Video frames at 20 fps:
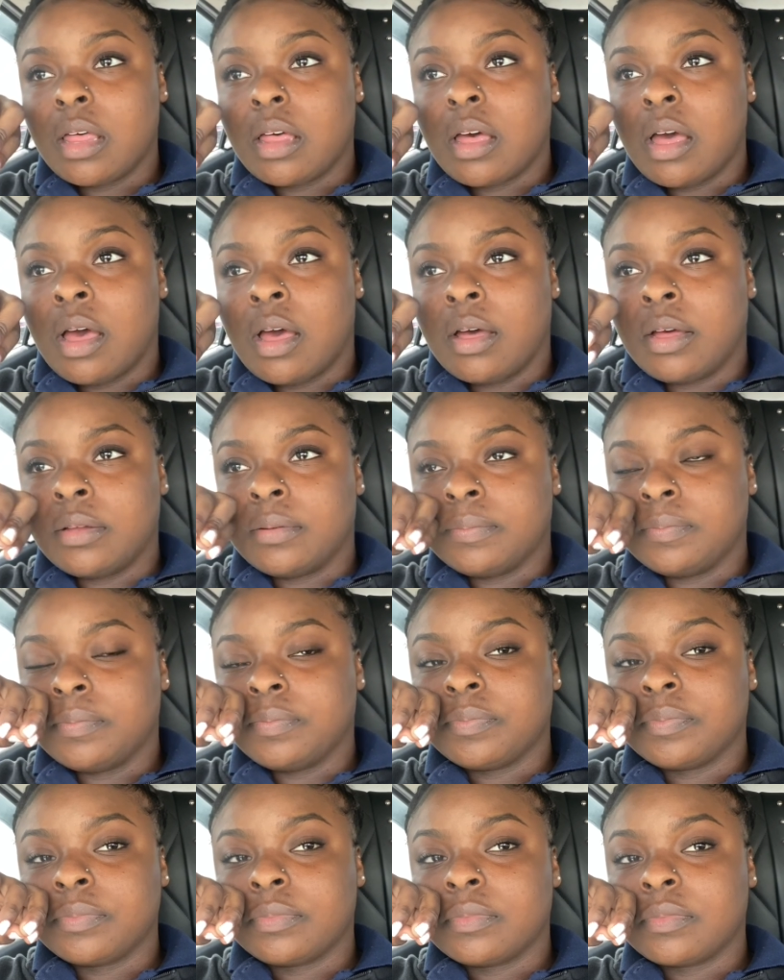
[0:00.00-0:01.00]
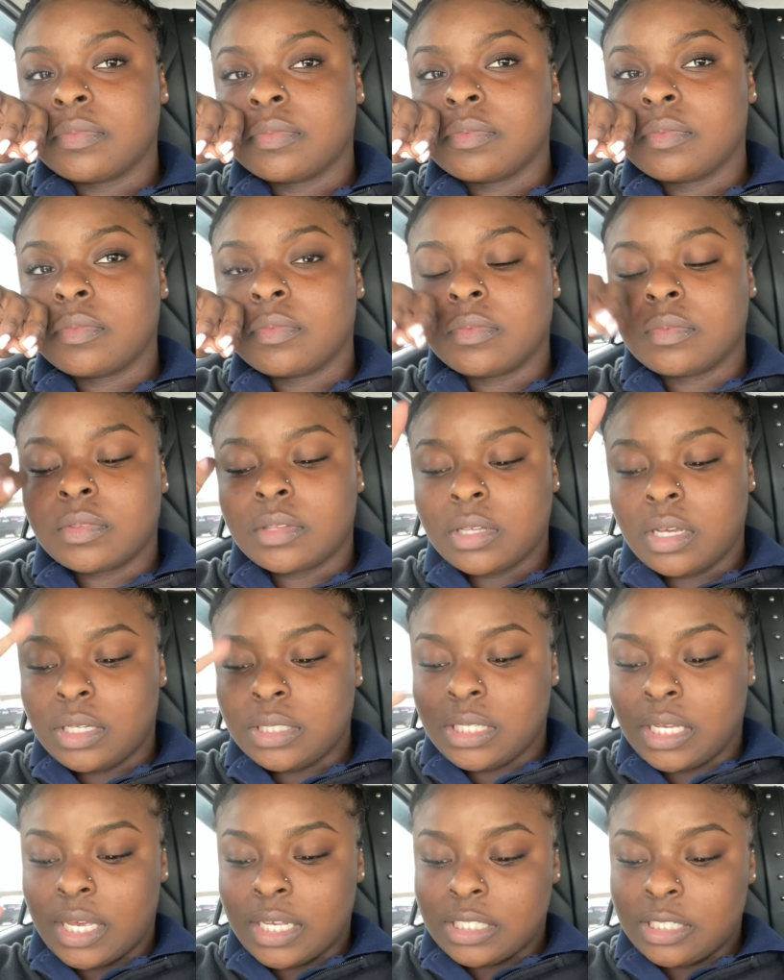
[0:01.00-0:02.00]
um
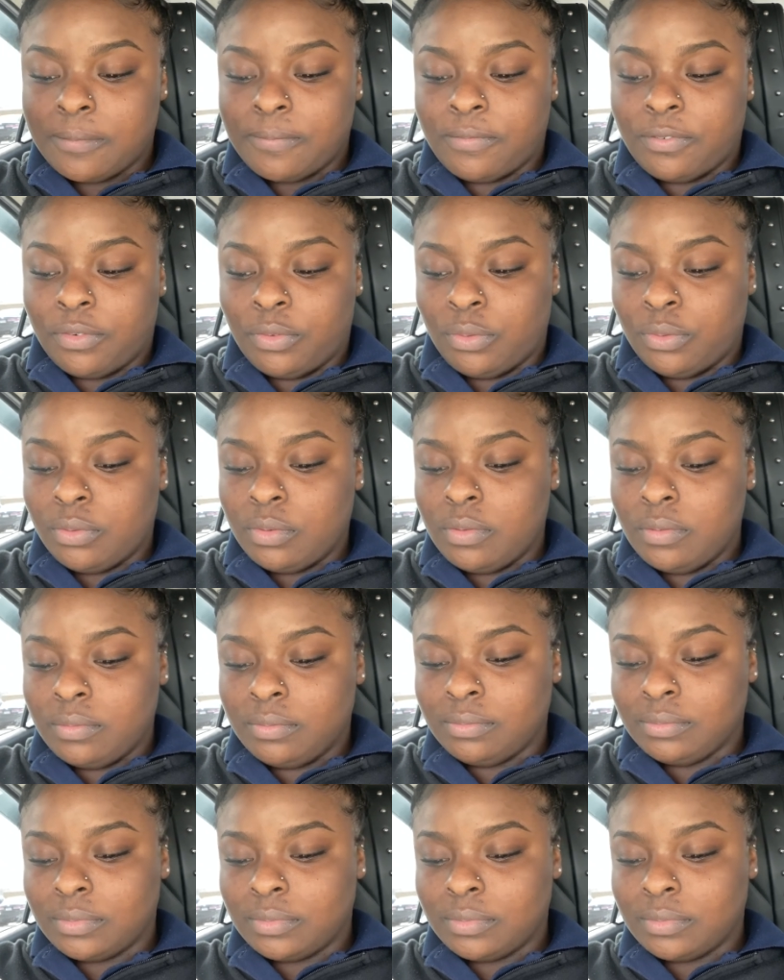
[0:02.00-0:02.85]
to get some food.